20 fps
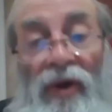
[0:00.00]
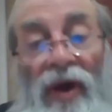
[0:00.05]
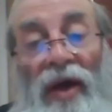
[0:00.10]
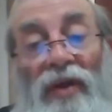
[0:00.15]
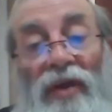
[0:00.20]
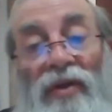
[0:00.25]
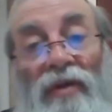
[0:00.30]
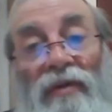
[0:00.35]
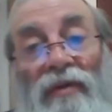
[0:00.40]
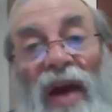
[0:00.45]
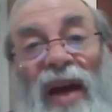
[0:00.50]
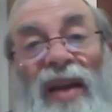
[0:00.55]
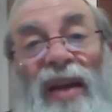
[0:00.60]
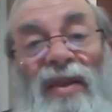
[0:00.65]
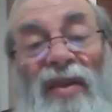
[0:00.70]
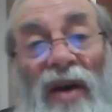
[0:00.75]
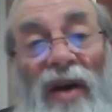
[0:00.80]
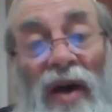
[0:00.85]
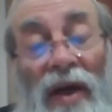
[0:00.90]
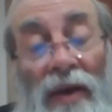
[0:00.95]
at the right
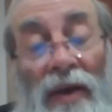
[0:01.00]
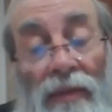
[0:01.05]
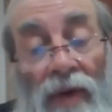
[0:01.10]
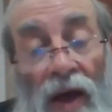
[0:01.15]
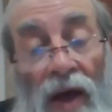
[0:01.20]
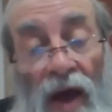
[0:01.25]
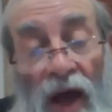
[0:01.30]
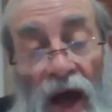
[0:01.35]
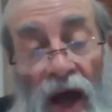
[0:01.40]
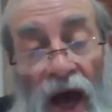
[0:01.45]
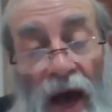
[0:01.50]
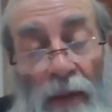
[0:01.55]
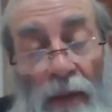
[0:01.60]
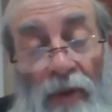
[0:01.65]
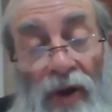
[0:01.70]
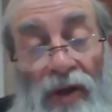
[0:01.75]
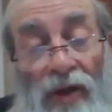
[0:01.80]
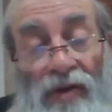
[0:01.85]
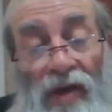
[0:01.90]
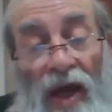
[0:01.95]
time.
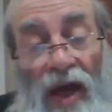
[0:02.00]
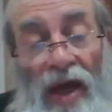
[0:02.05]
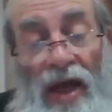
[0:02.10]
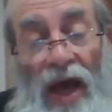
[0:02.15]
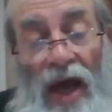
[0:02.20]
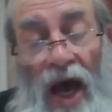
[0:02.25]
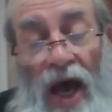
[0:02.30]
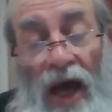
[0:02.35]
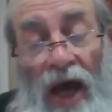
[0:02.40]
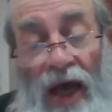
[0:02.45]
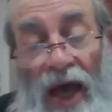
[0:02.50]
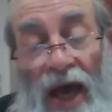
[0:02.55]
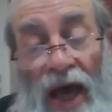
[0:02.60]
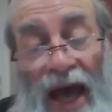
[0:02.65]
Habayteach